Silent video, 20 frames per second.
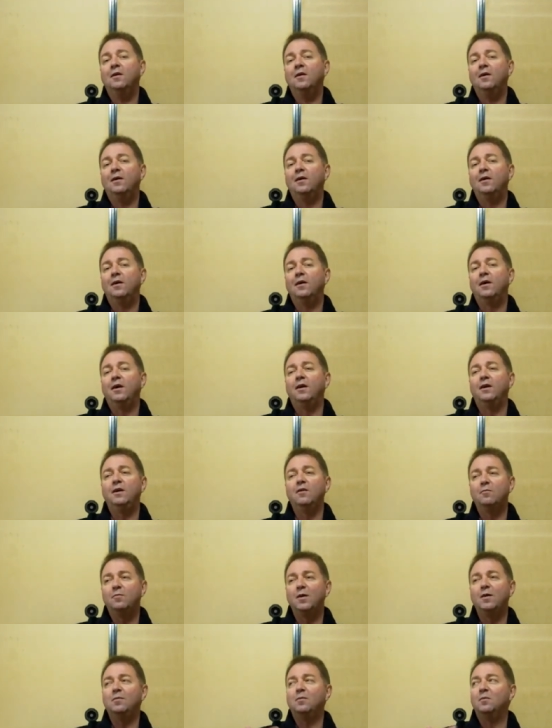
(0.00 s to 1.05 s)
uh, and give
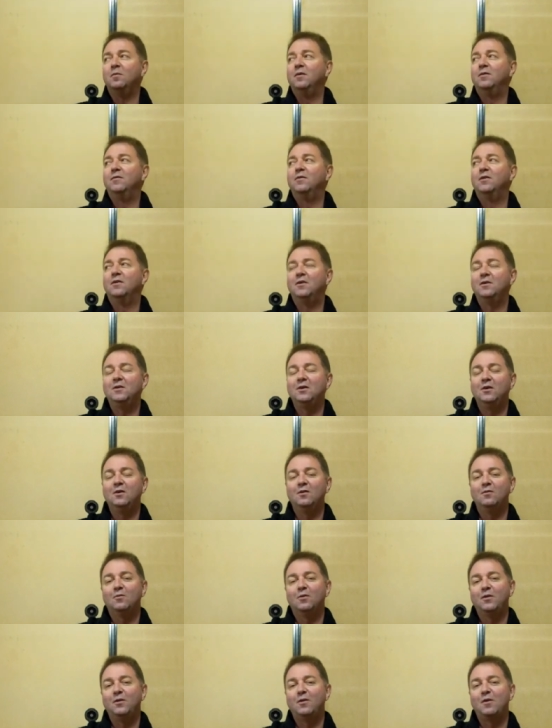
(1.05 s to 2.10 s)
people a bit of an idea of
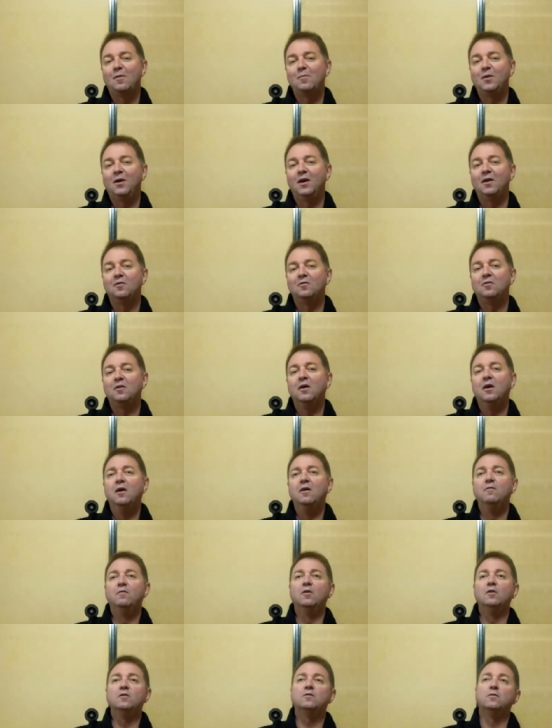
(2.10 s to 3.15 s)
what they're up against.
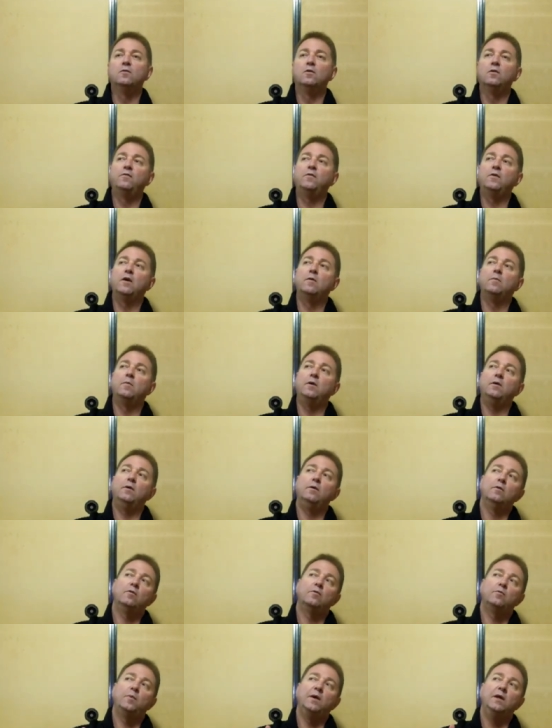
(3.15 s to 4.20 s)
First of all, if you're going to be
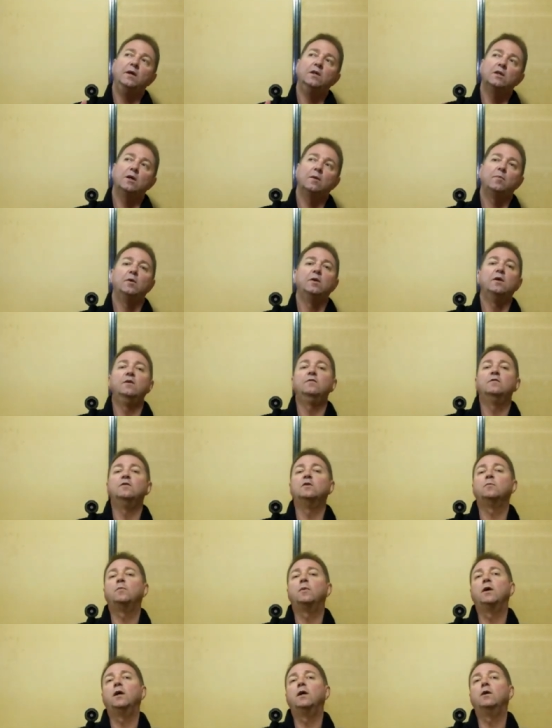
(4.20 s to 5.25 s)
speaking Japanese in
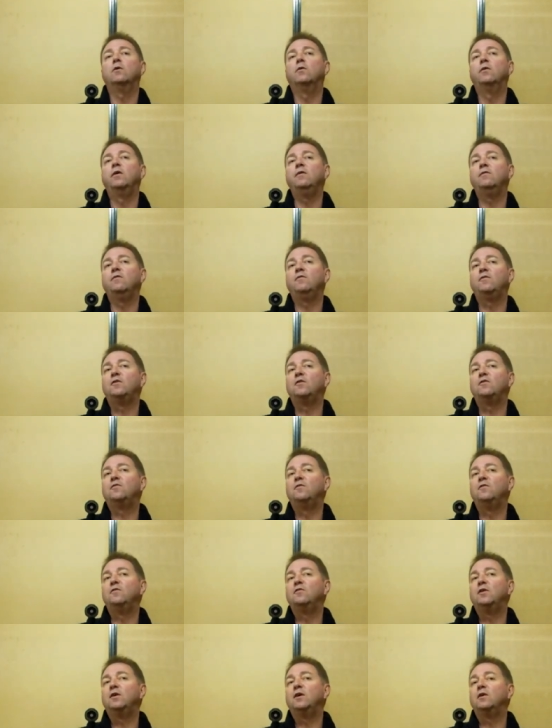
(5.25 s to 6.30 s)
Japan, or even if you're just
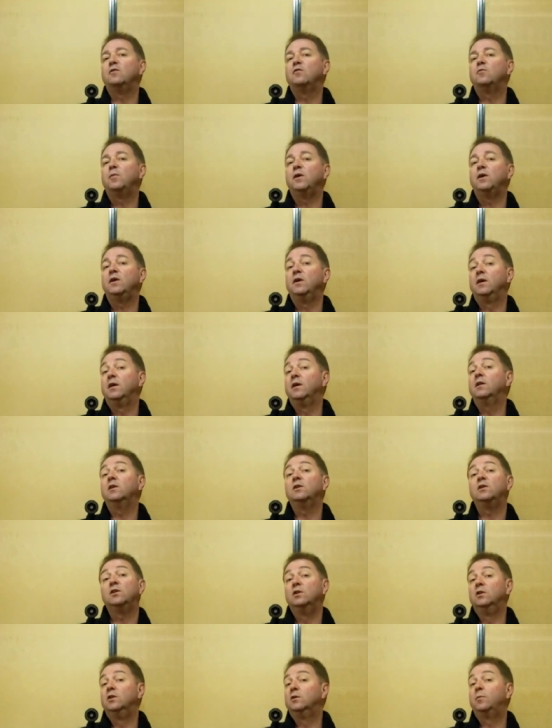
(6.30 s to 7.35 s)
visiting and speaking English
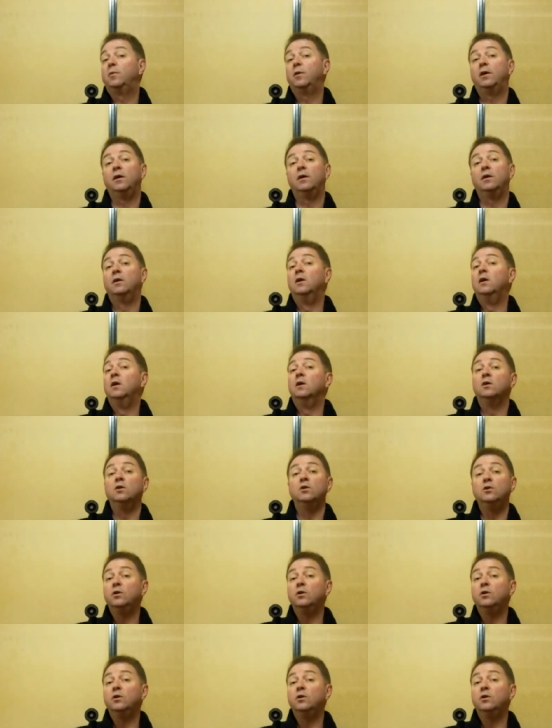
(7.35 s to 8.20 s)
in Japan, because you